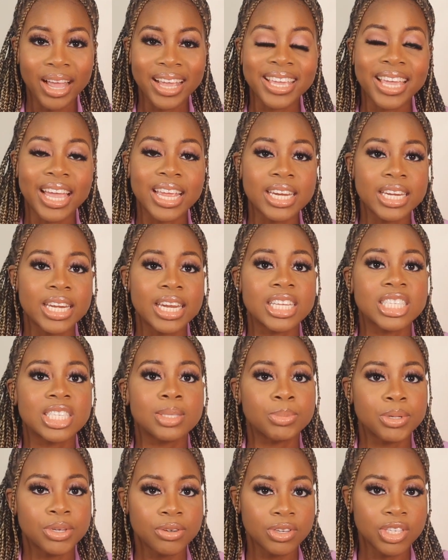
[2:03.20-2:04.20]
and gaining
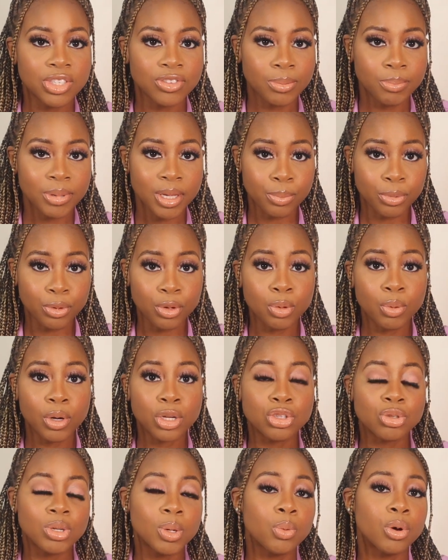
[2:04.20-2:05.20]
experience from people who
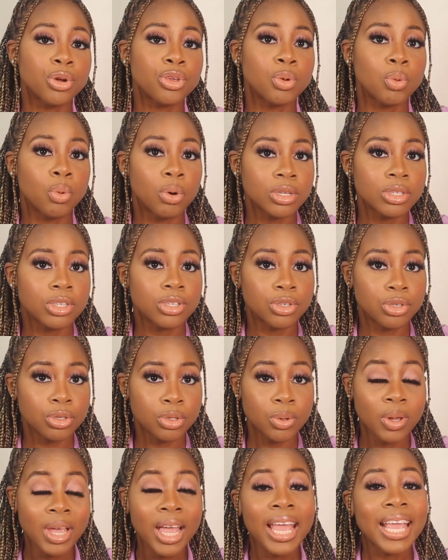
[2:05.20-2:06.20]
are doing what you want to
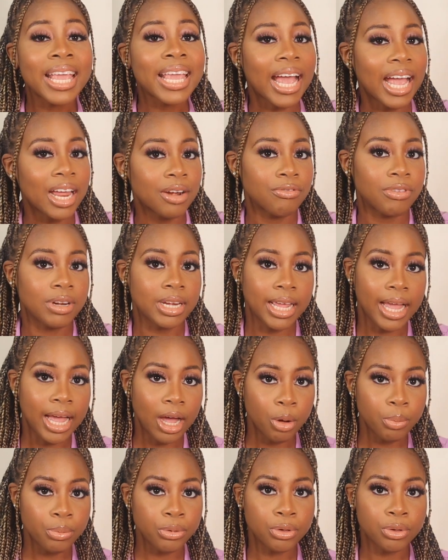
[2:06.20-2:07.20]
do can really
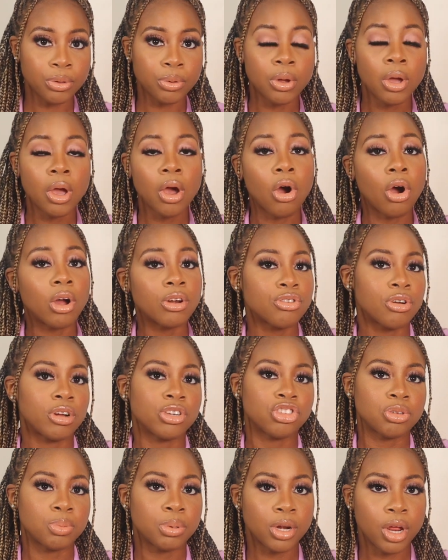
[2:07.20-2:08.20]
help you on your
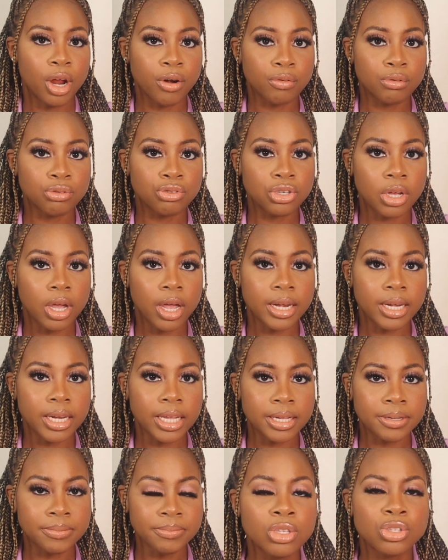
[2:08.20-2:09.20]
entrepreneurial
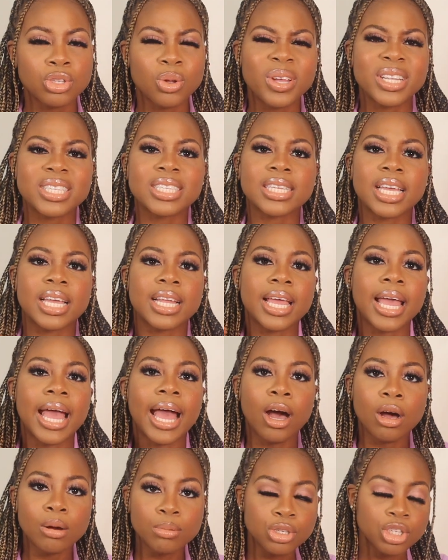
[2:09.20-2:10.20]
journey. So it
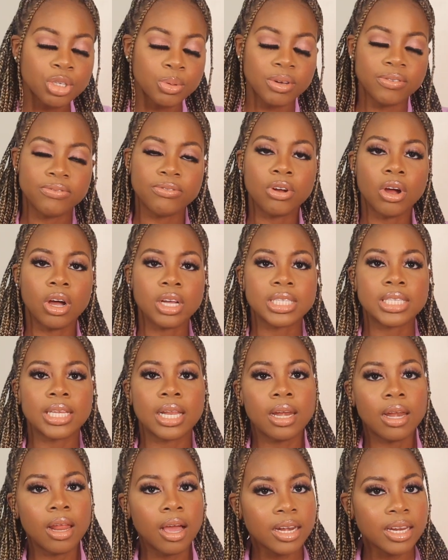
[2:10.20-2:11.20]
helps you with regards to
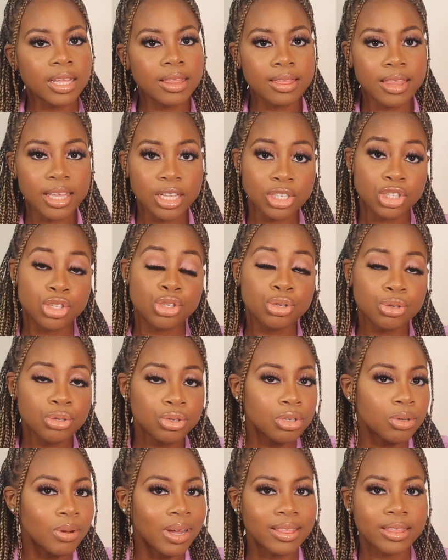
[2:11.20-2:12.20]
learning things to
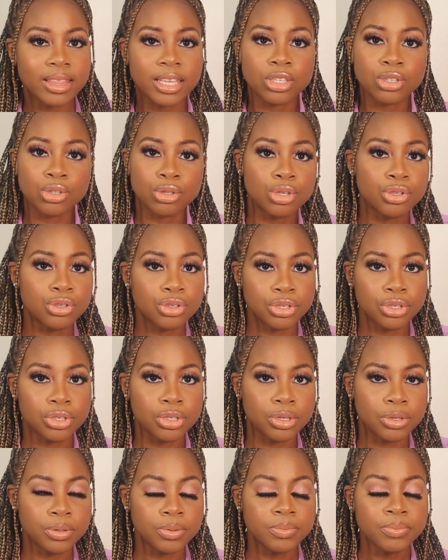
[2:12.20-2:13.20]
do and things not to
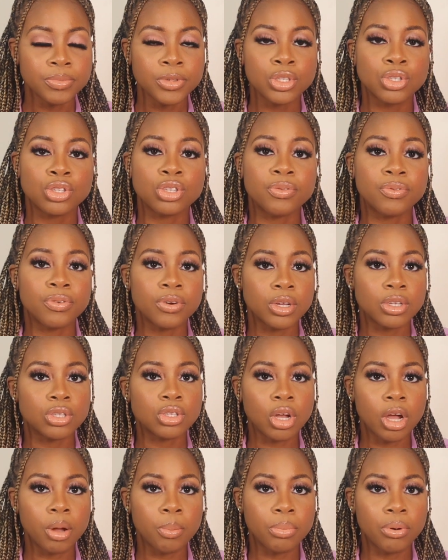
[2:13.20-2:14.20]
do. So for
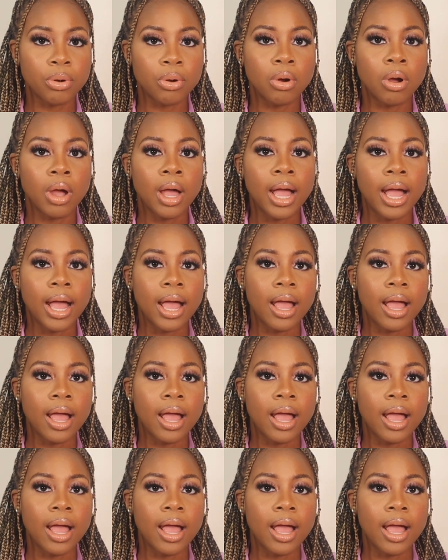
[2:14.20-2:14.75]
example,